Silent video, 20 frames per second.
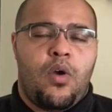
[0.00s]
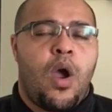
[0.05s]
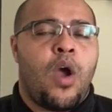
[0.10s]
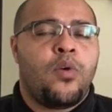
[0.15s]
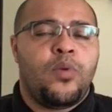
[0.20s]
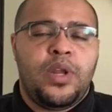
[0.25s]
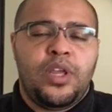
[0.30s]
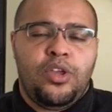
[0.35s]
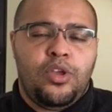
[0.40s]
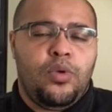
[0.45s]

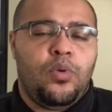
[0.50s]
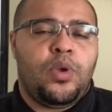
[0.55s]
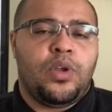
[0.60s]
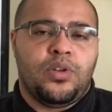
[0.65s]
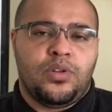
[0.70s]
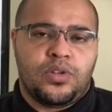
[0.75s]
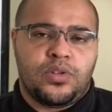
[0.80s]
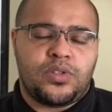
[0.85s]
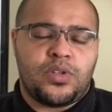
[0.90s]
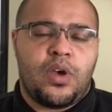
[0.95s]
Only you can
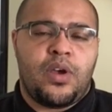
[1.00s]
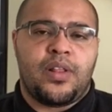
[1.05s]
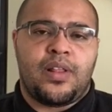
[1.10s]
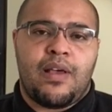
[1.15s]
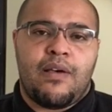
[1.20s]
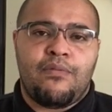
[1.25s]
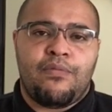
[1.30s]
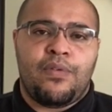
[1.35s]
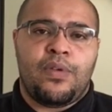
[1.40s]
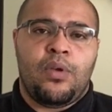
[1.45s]
decide
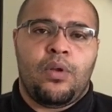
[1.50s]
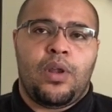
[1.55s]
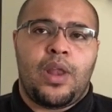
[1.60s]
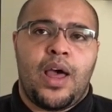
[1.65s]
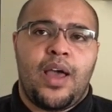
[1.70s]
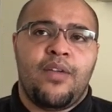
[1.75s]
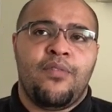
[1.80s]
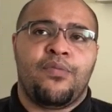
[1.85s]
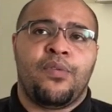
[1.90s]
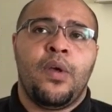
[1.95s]
that for your
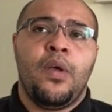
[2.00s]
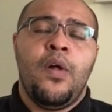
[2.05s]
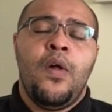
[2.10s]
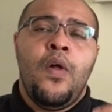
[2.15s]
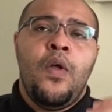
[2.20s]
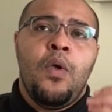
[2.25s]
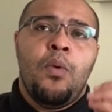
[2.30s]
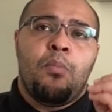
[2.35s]
life.